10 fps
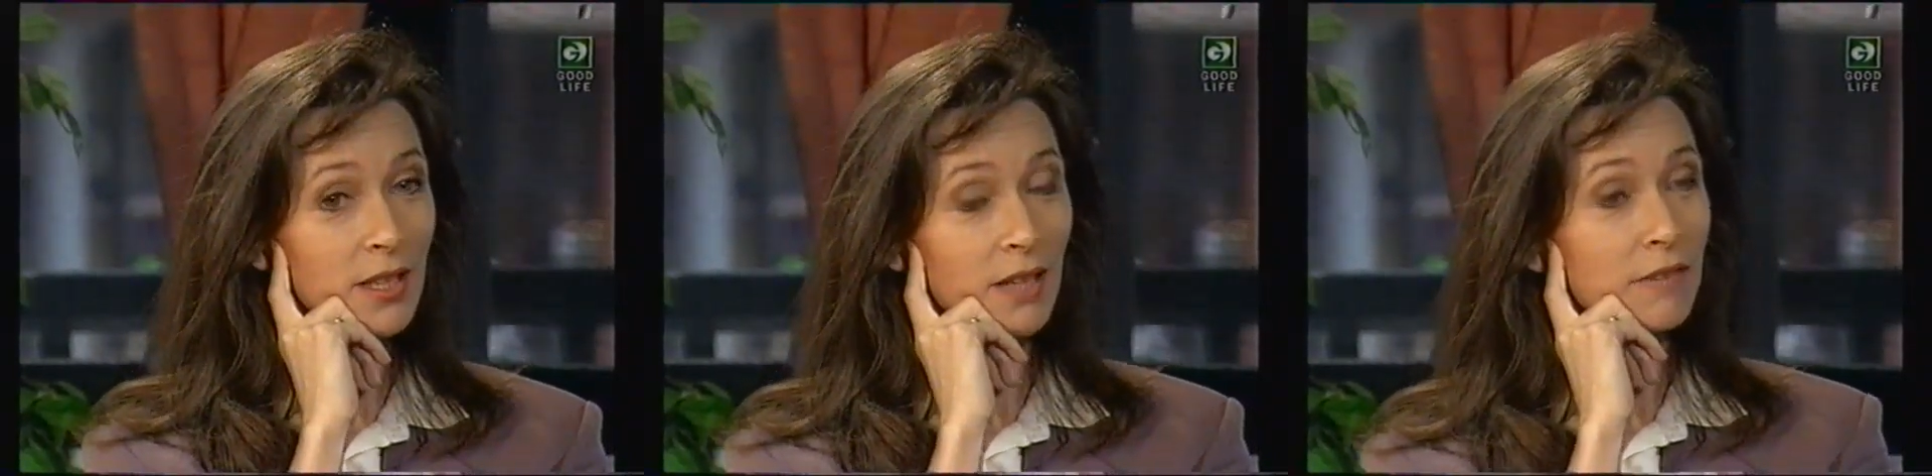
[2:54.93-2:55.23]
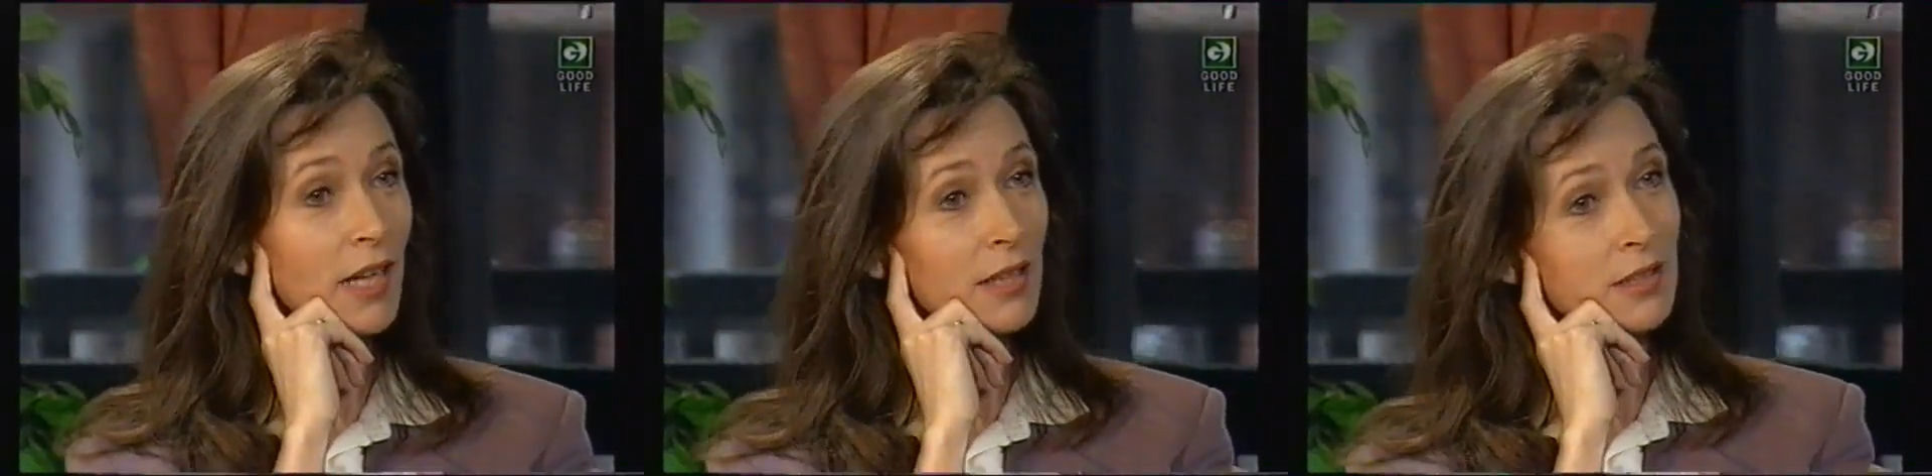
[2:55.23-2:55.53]
think
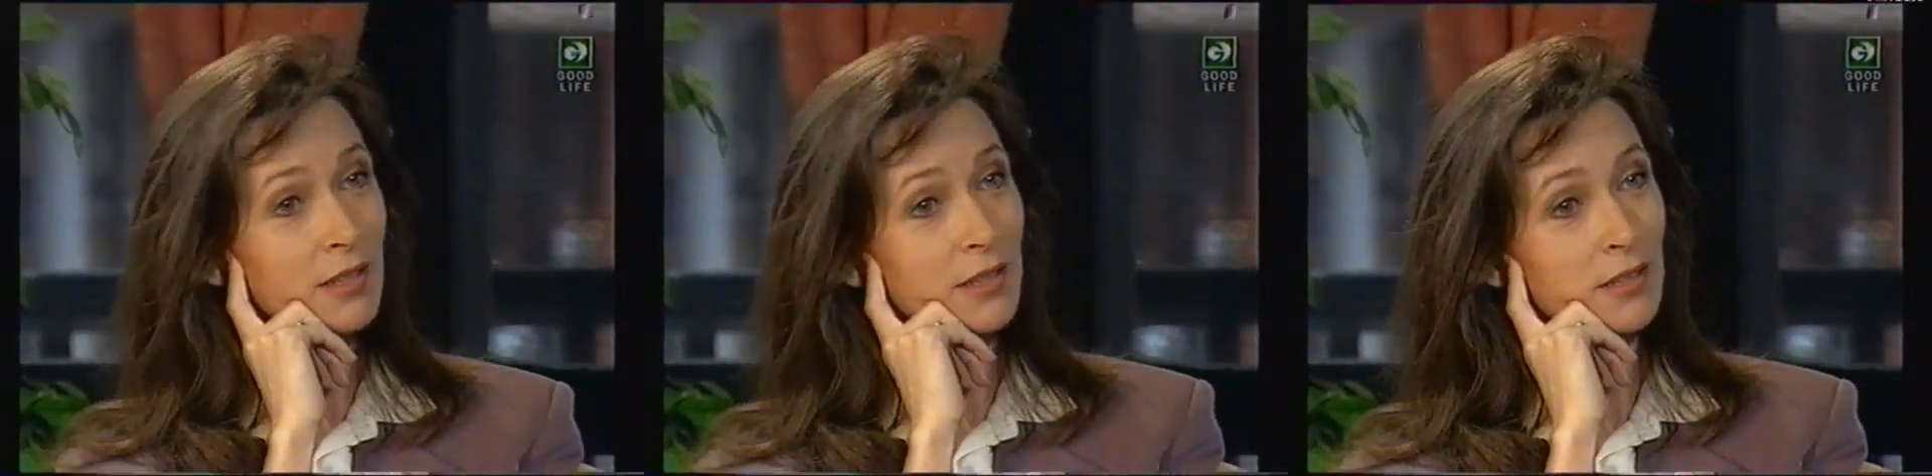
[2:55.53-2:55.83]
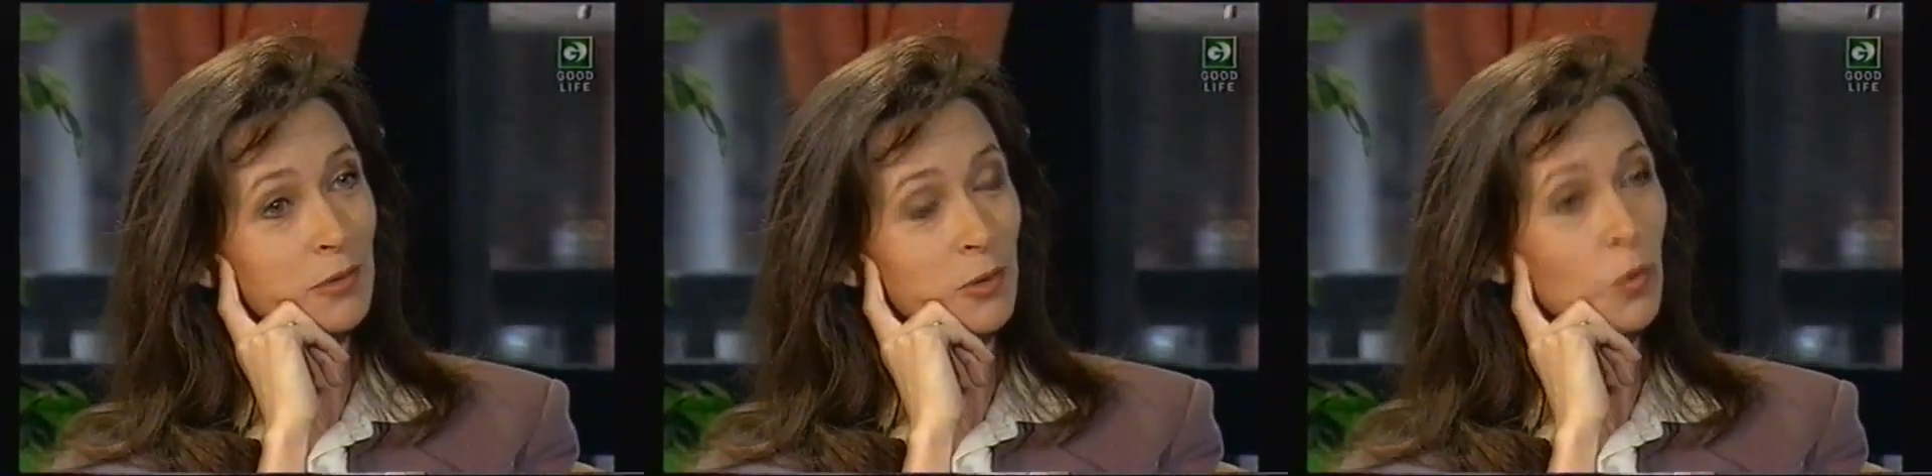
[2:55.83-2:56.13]
every actor doesn't
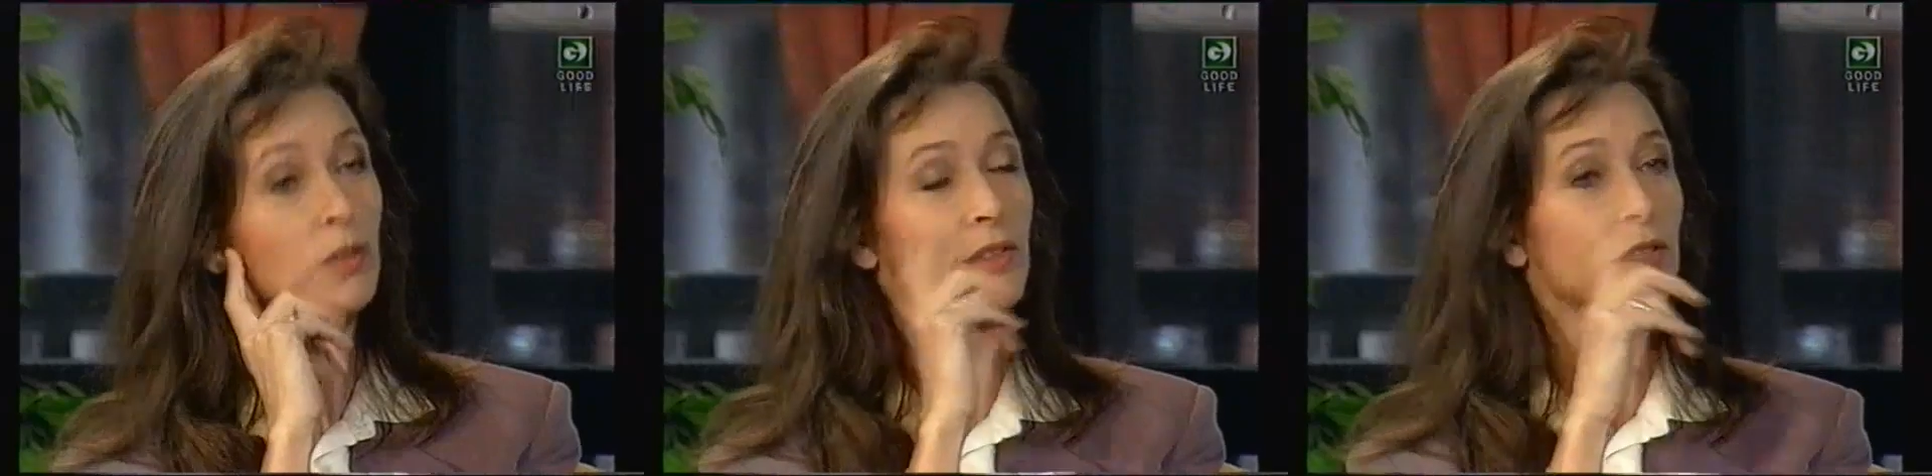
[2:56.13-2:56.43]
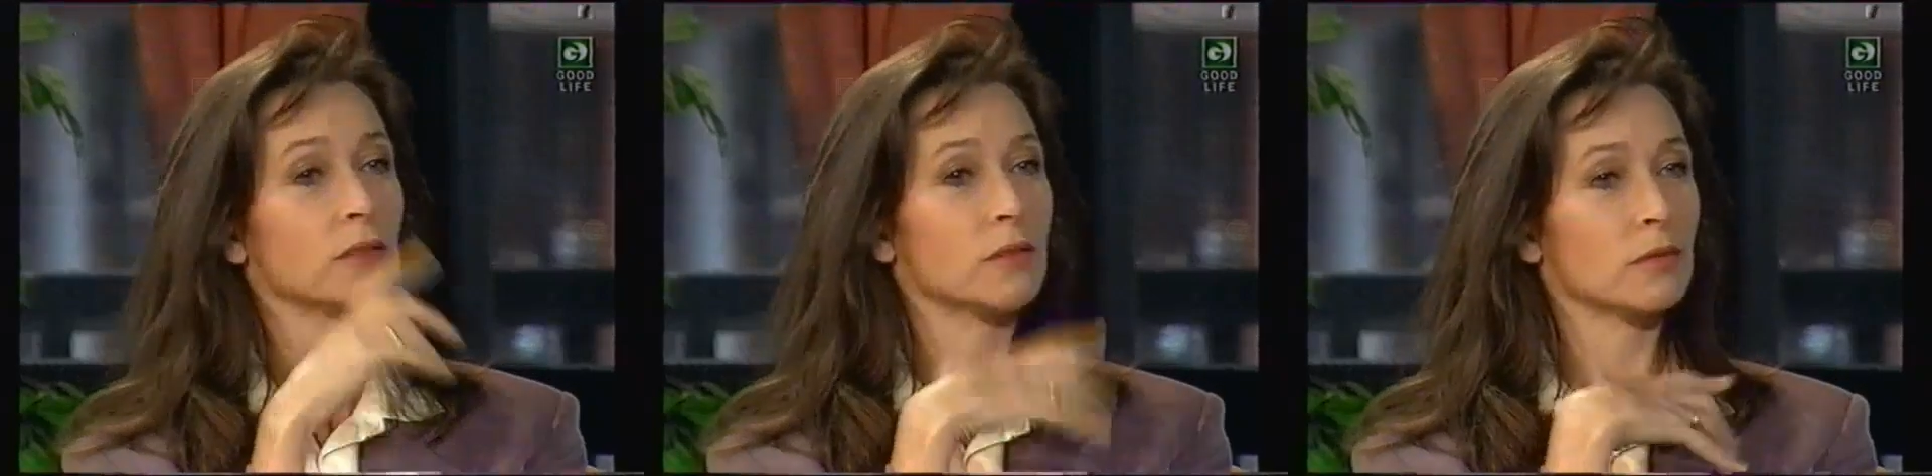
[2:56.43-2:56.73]
uh, wants
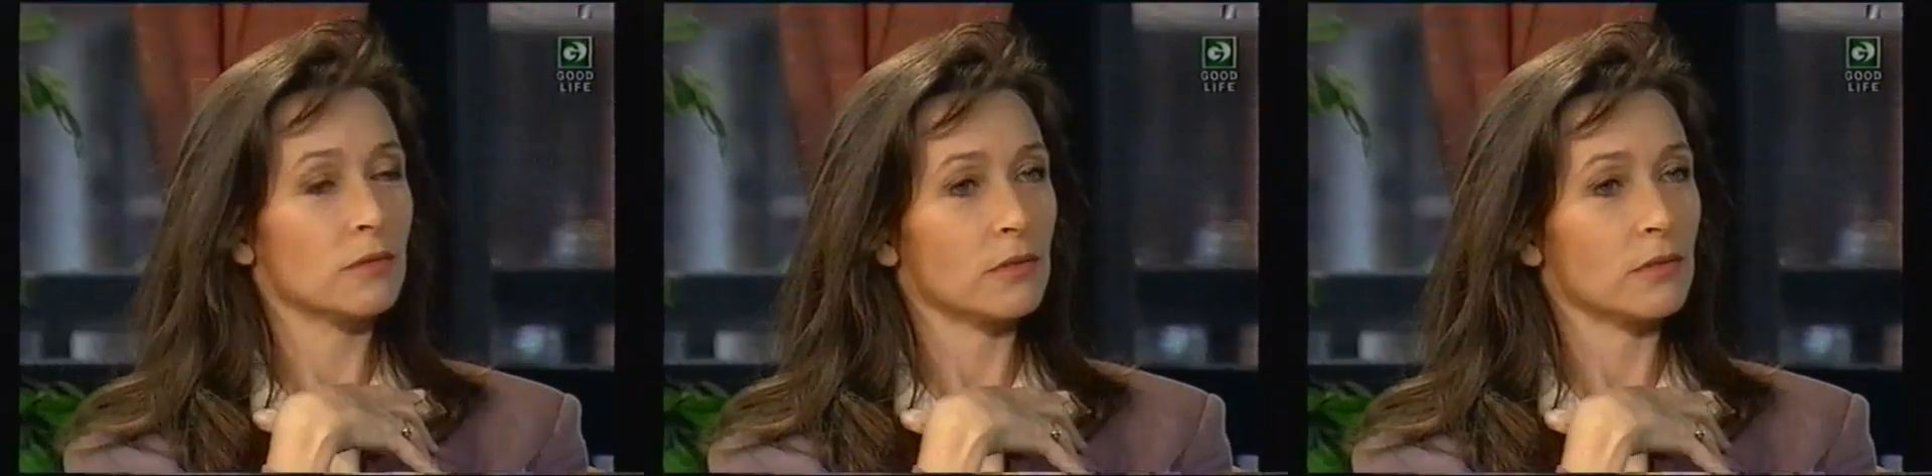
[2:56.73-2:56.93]
to